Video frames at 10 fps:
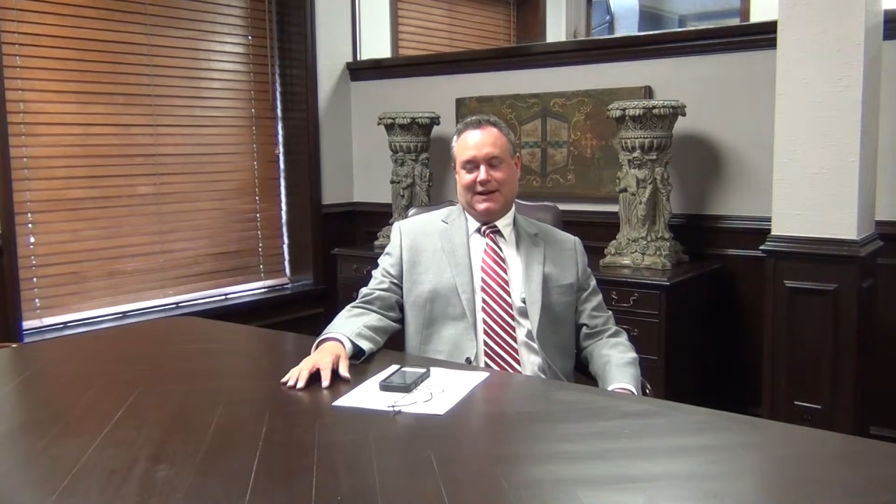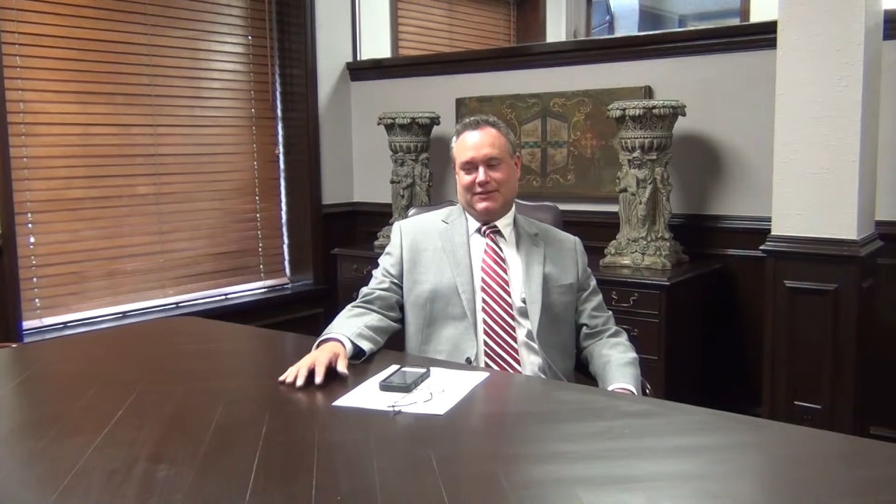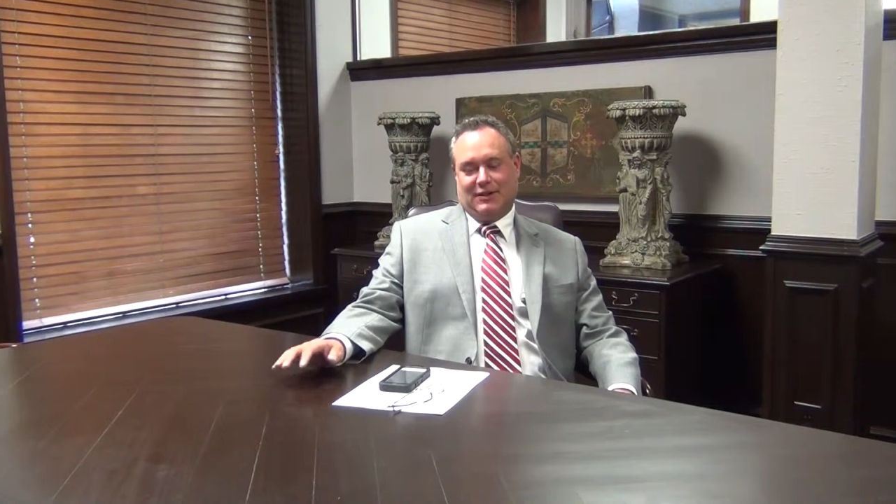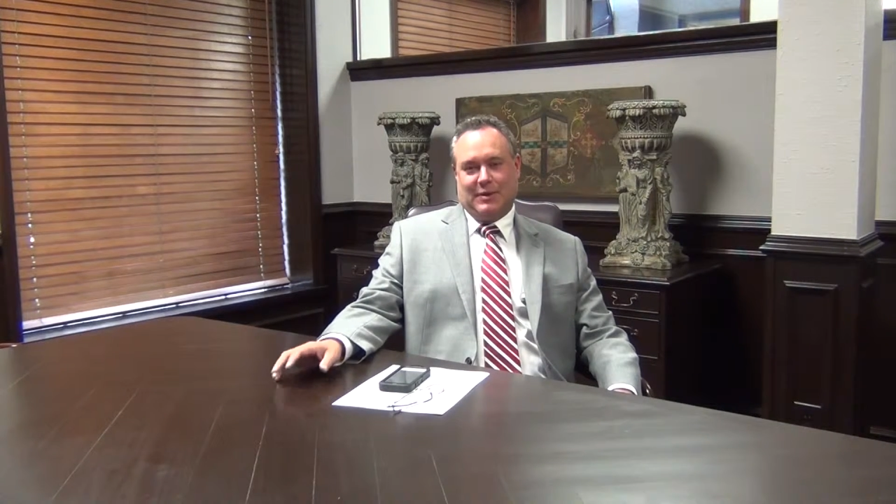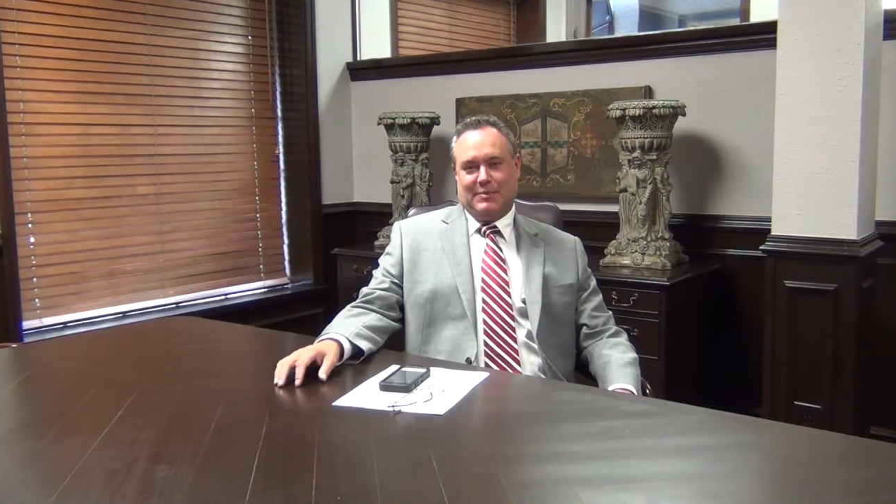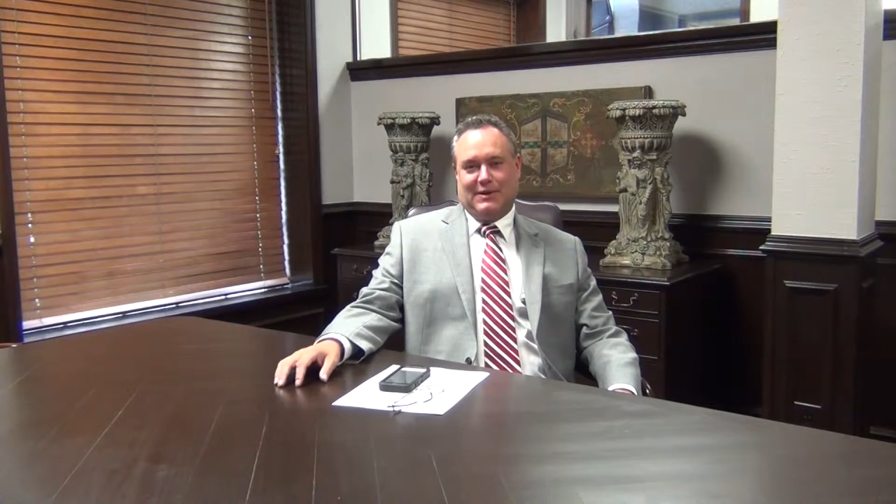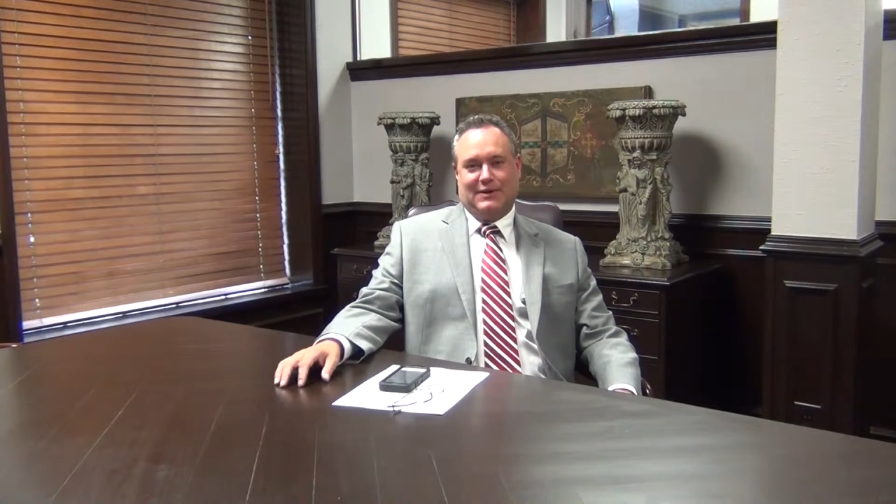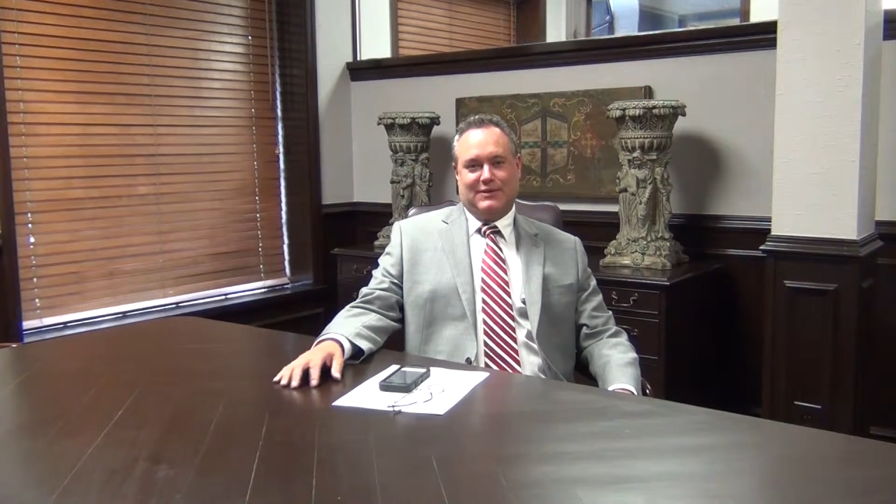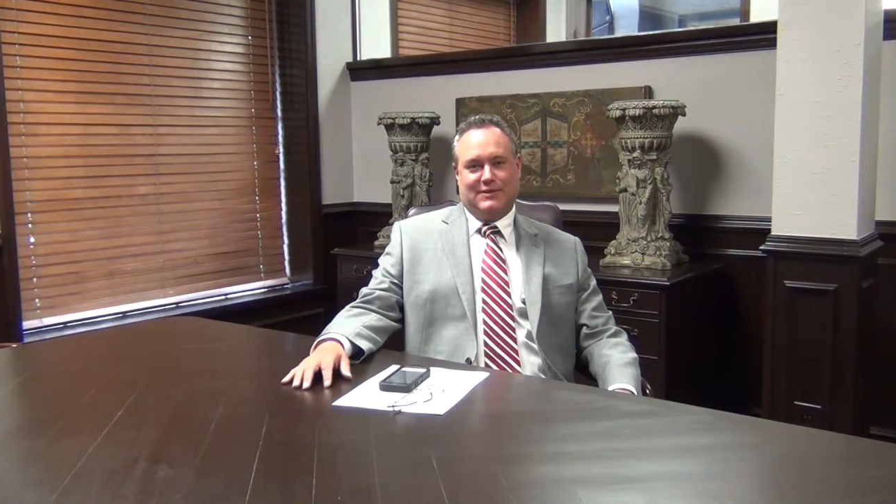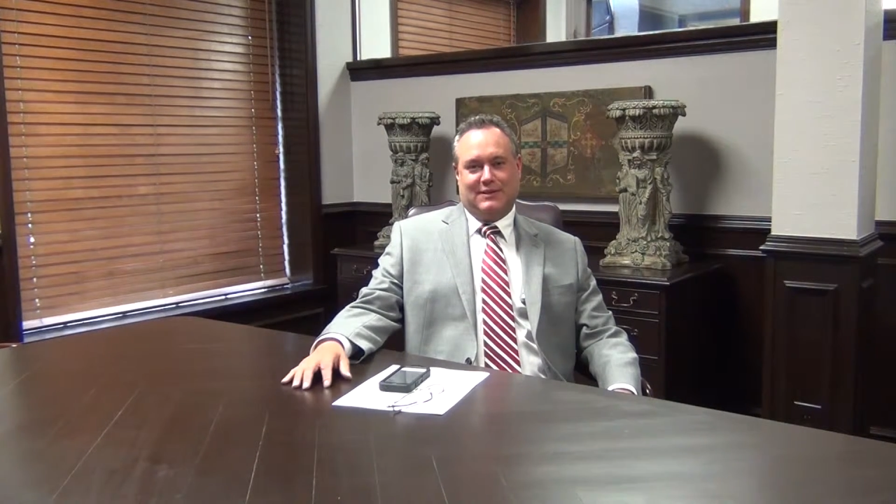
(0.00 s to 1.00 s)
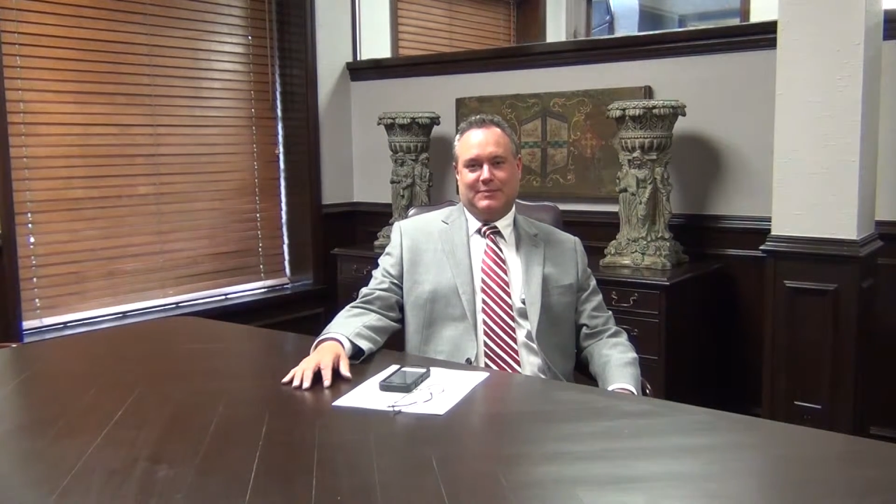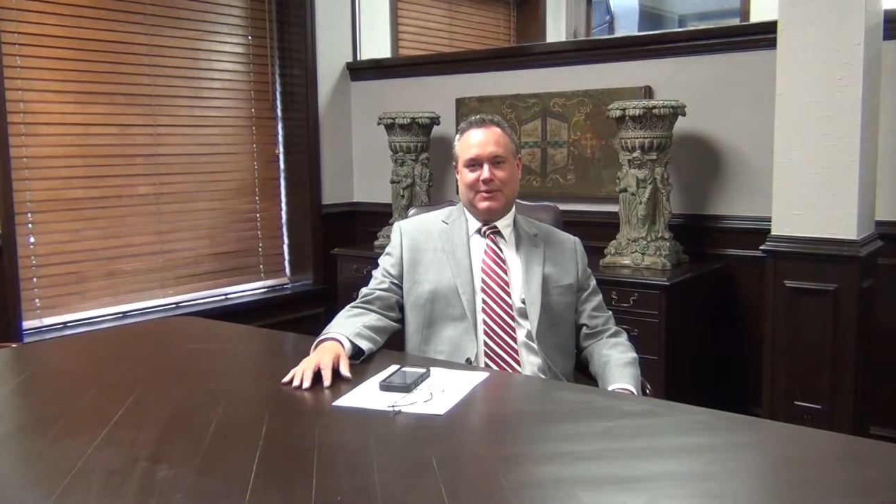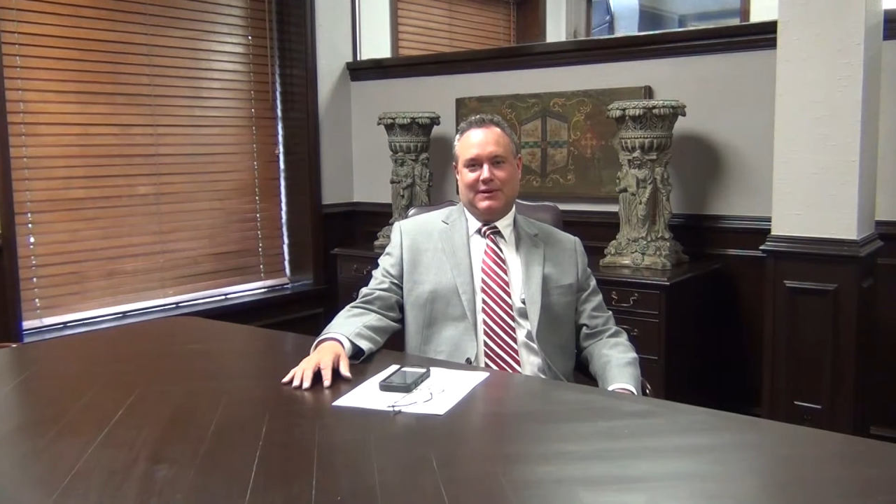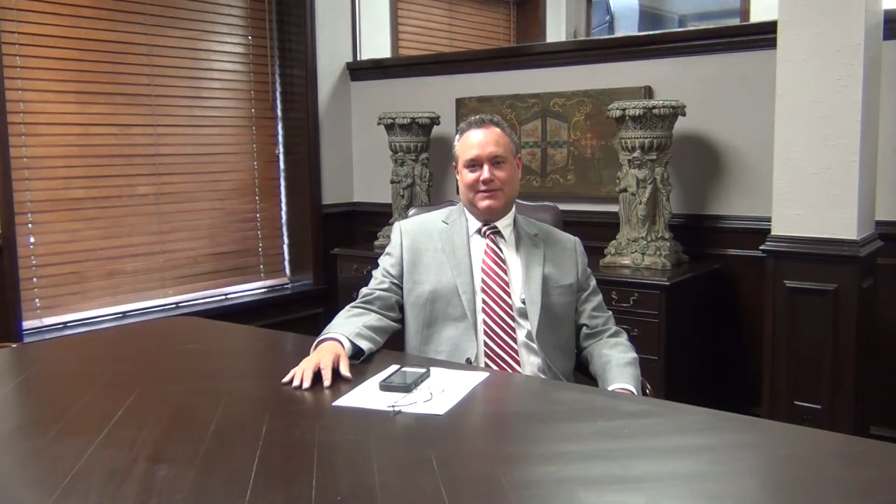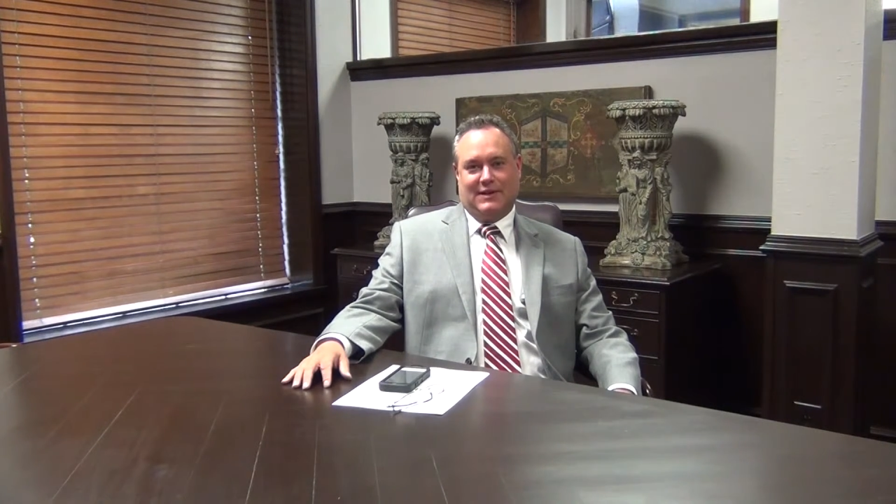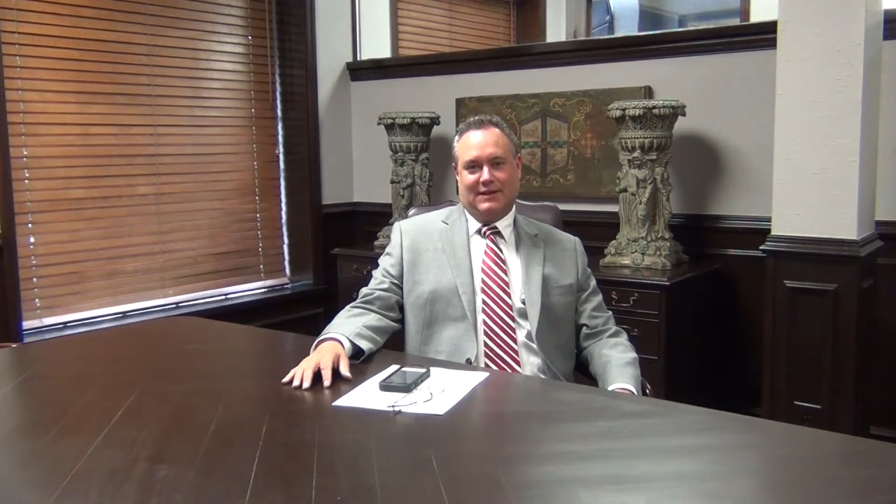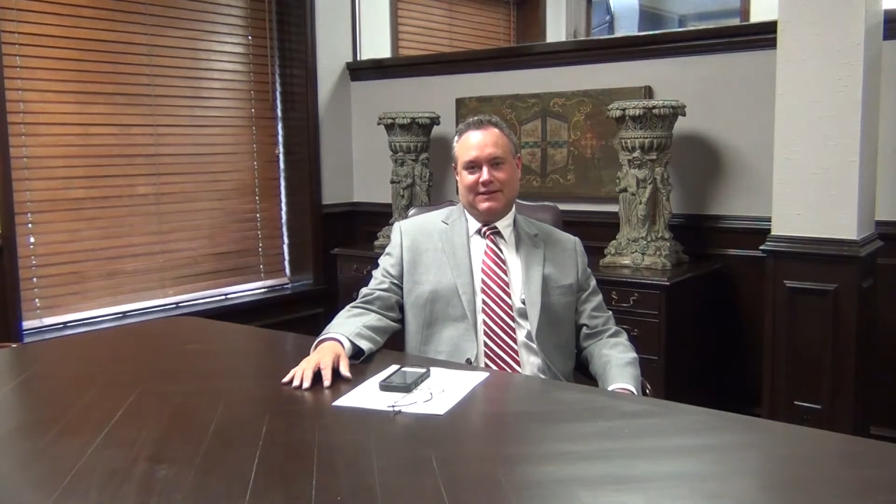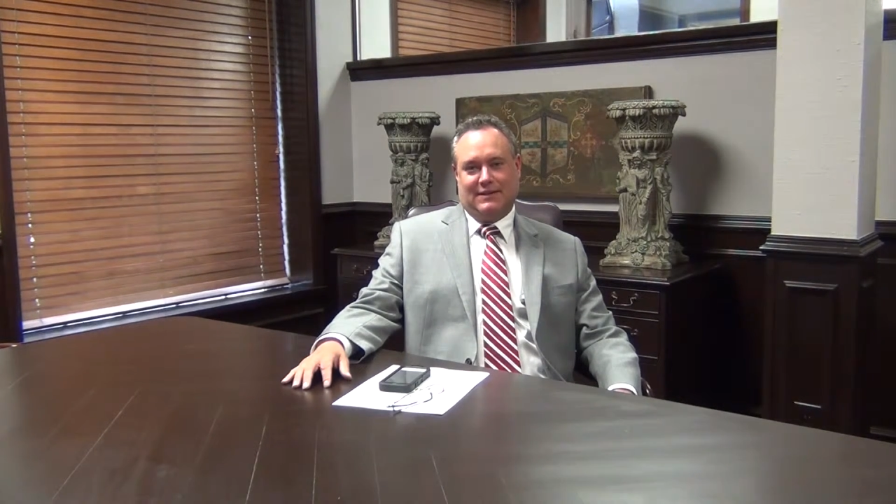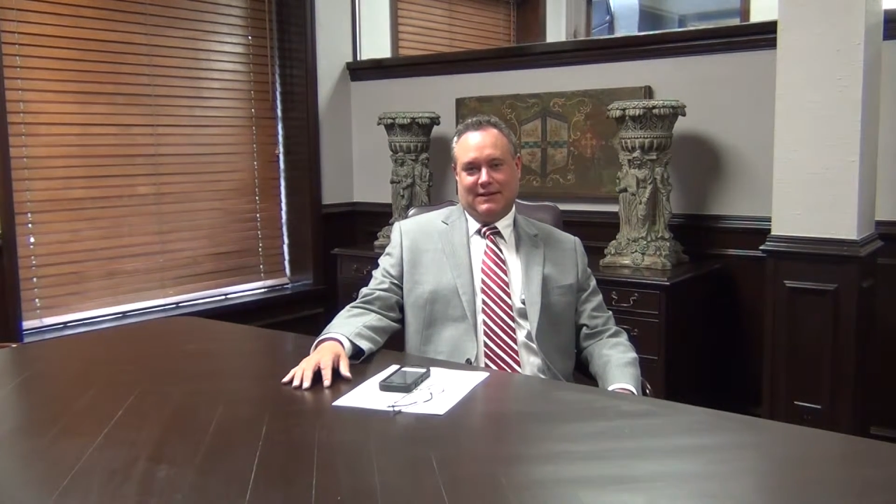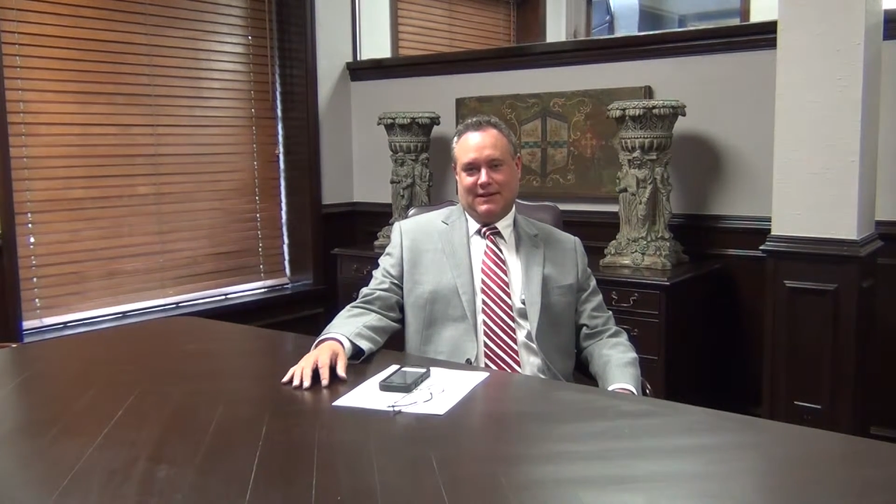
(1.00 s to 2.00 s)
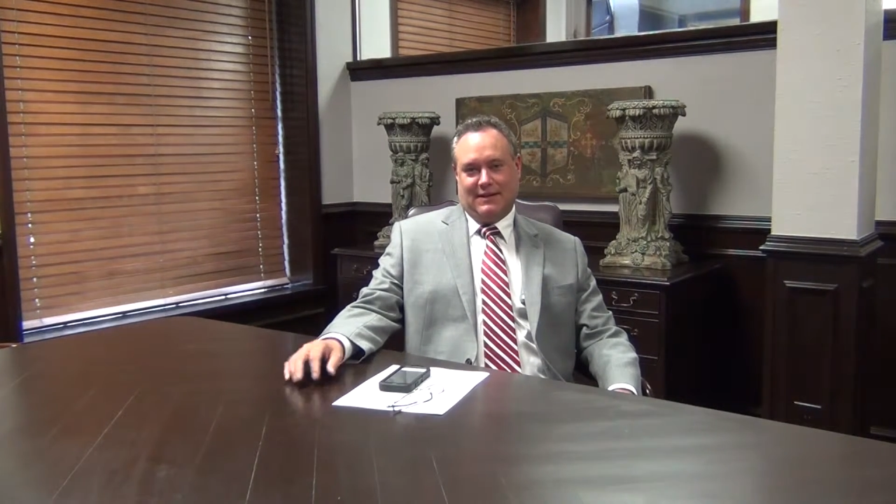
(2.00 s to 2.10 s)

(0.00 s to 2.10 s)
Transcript: I saw my parents in Pawleys Island,